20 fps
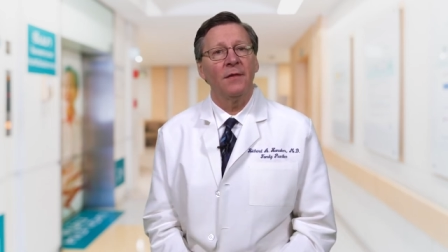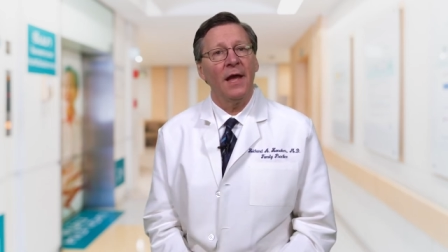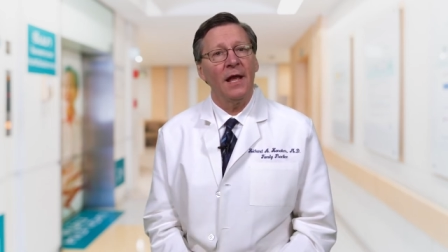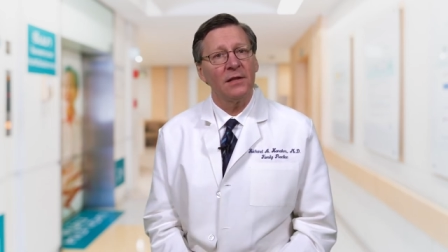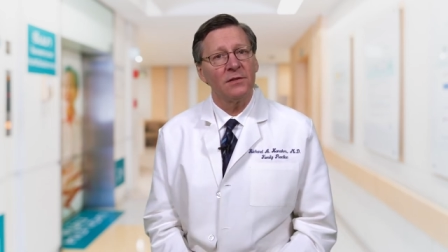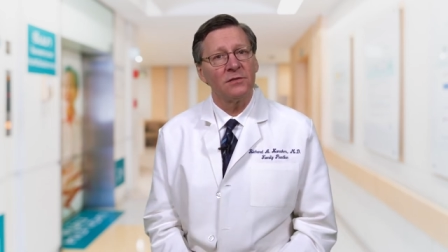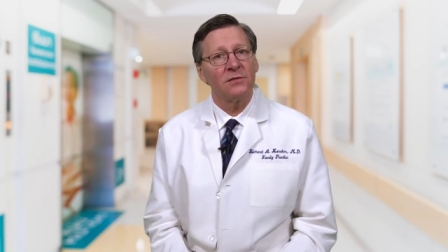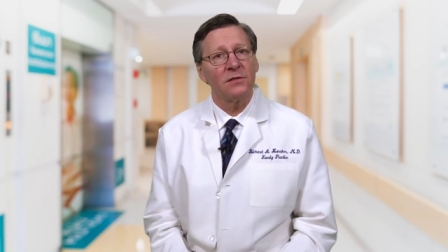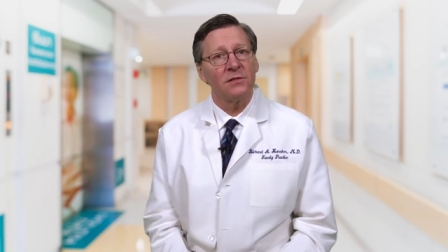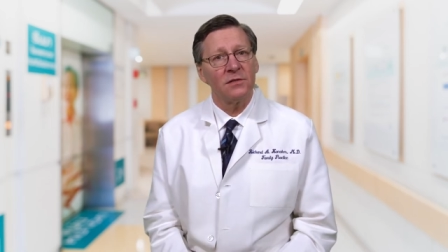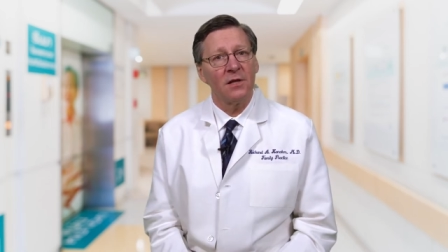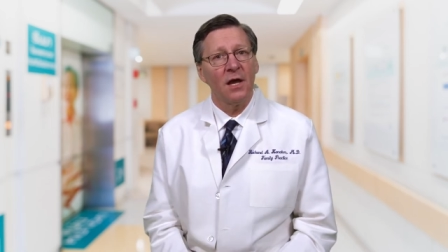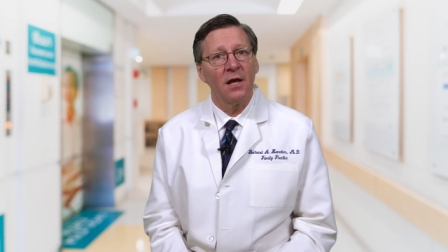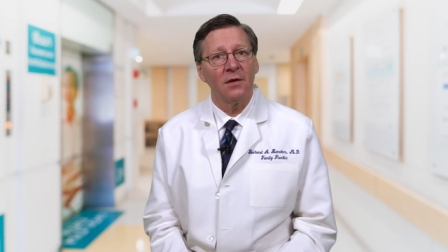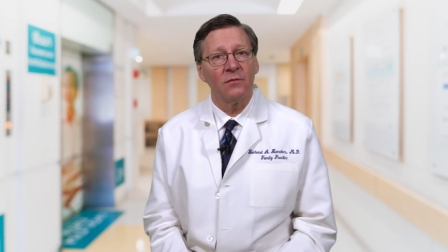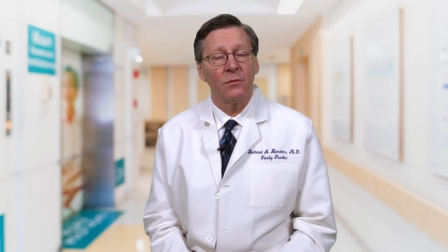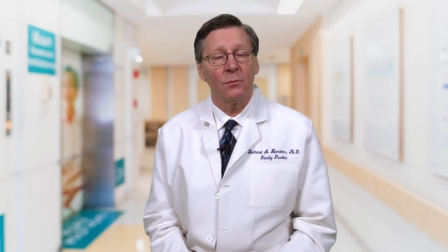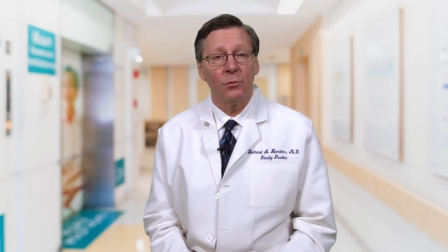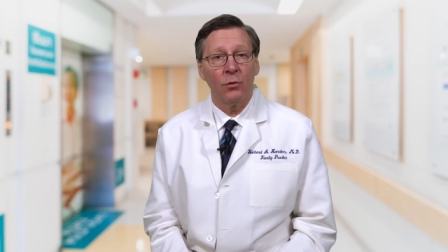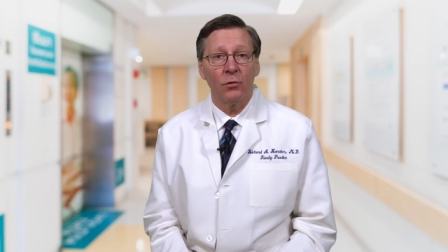That's the
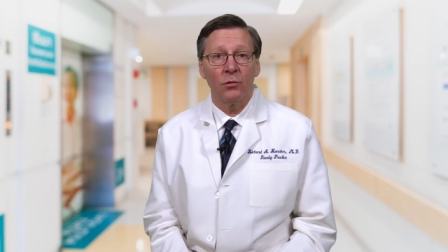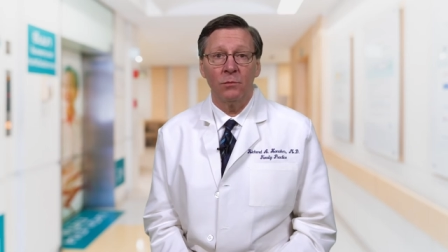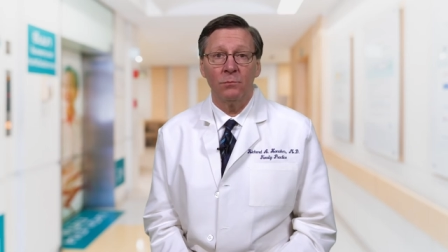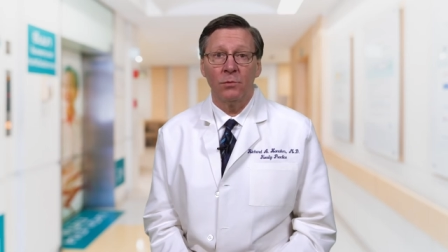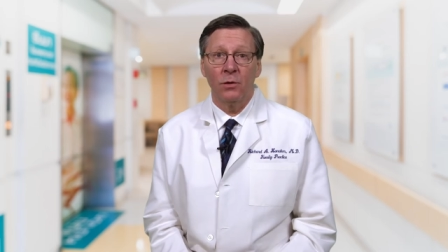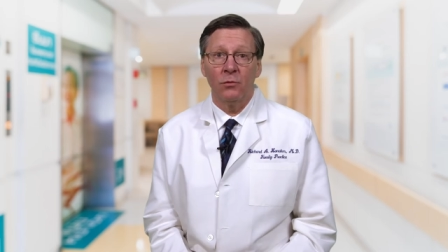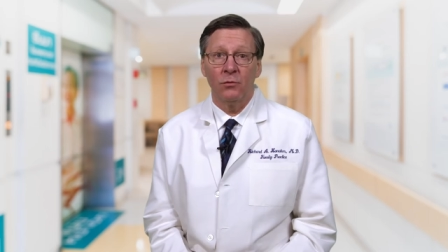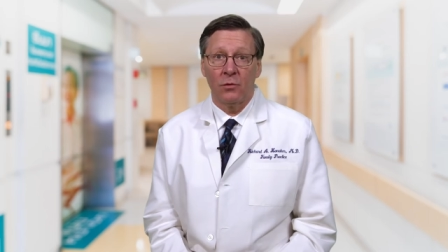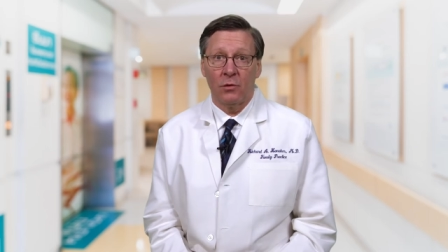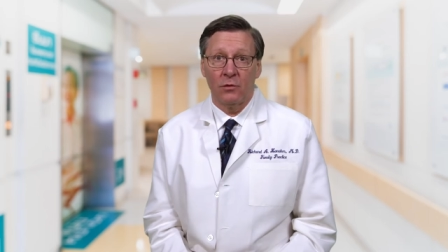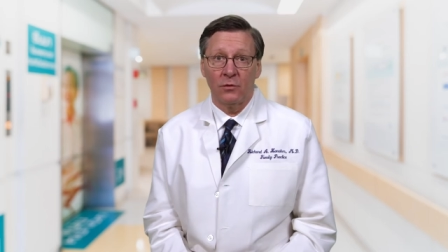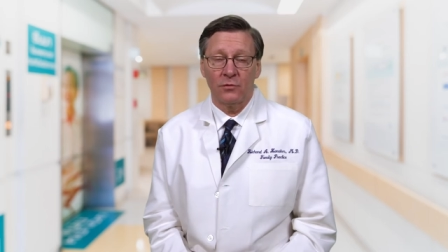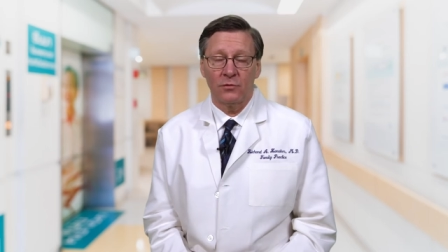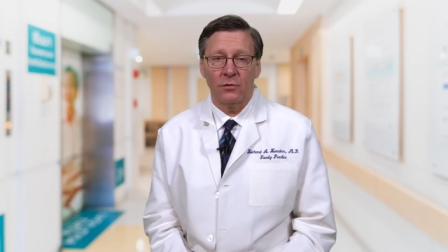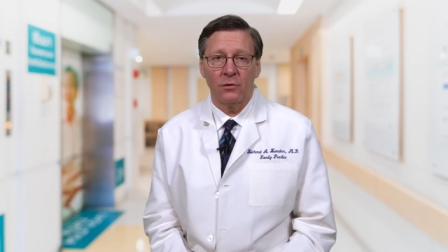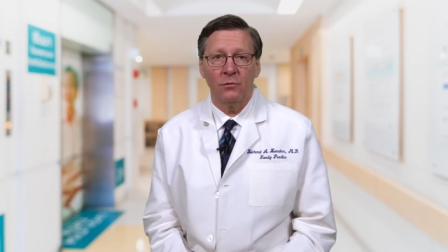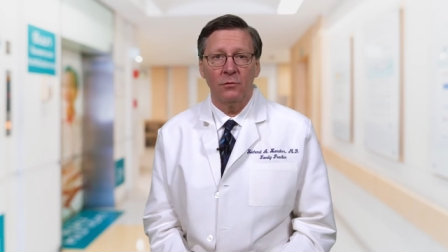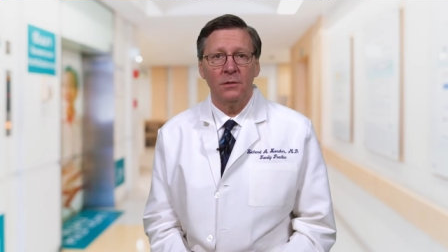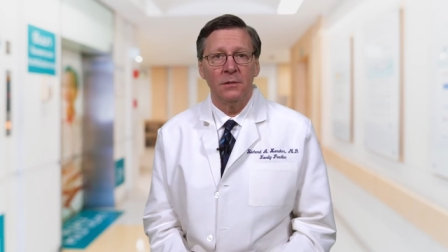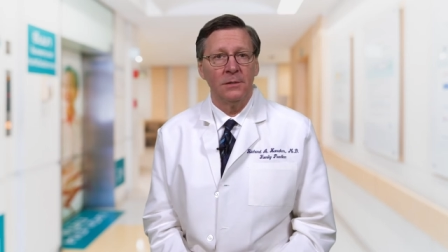sign of a broken bone
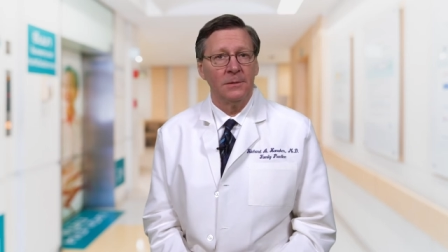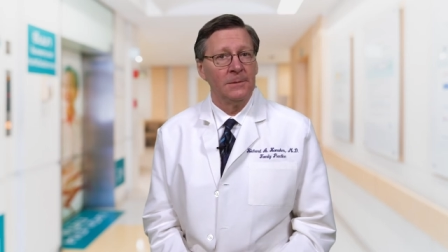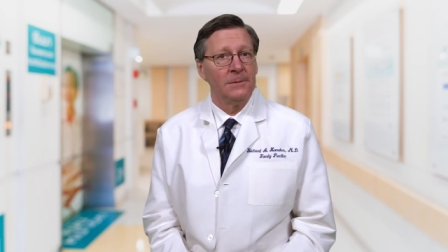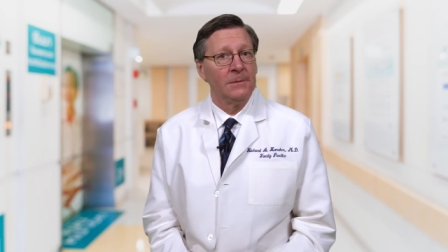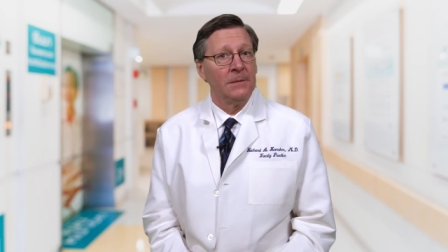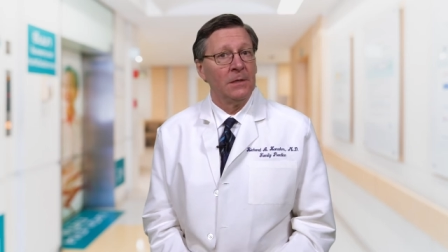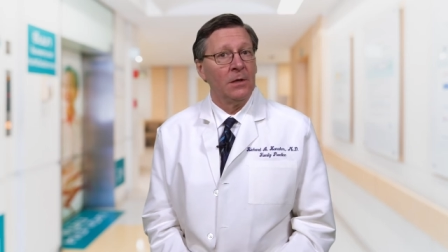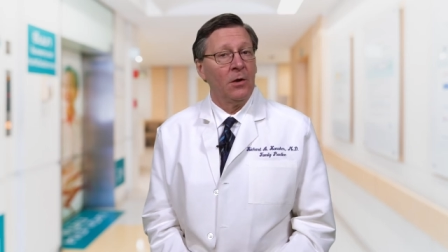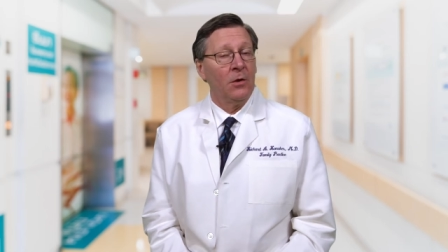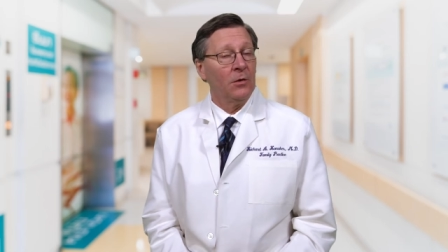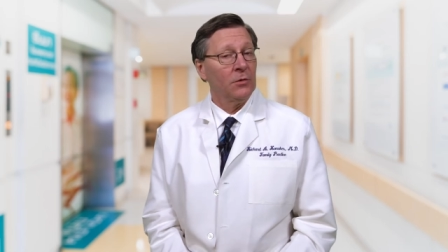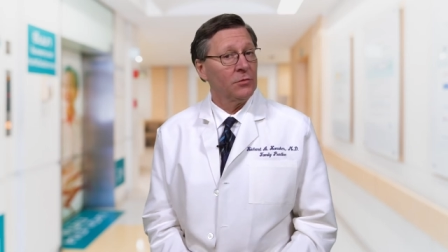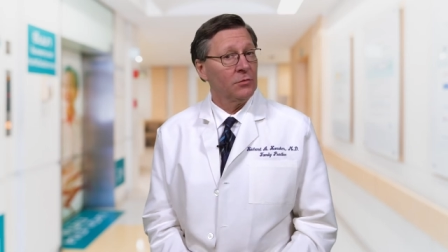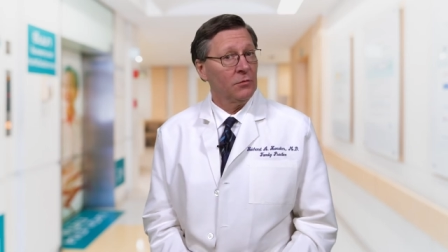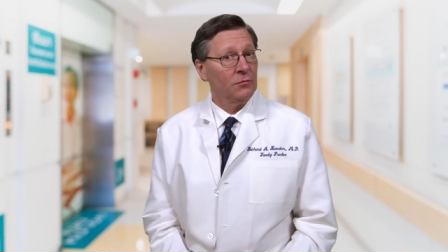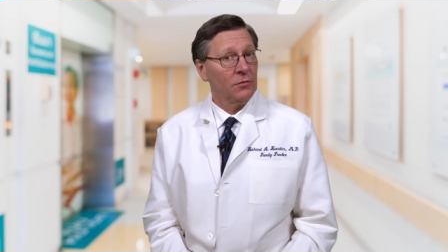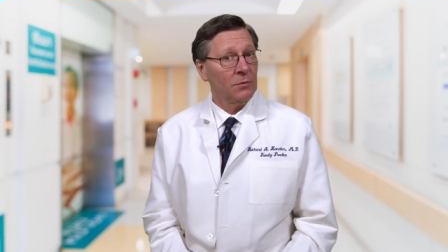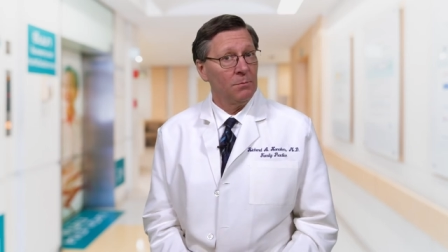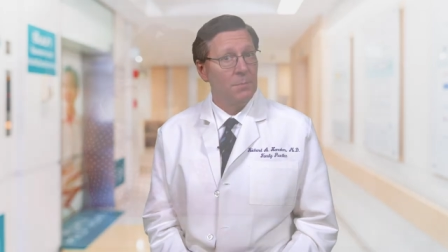also. Also, if the